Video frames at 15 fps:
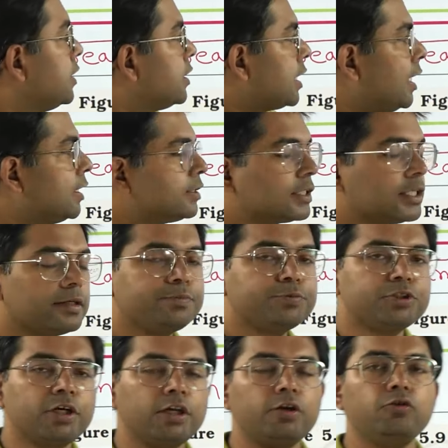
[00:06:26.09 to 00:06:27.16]

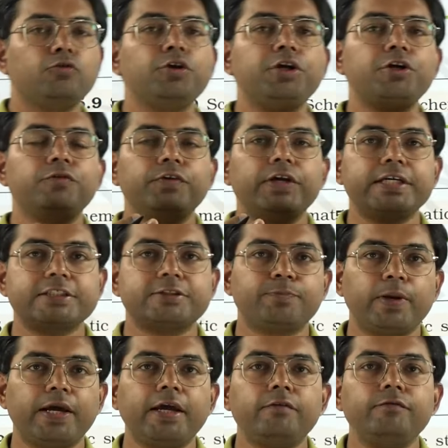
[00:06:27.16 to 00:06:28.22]
transcriptional unit we
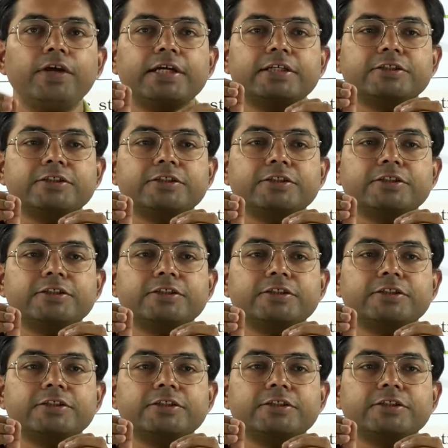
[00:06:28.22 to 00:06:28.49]
explain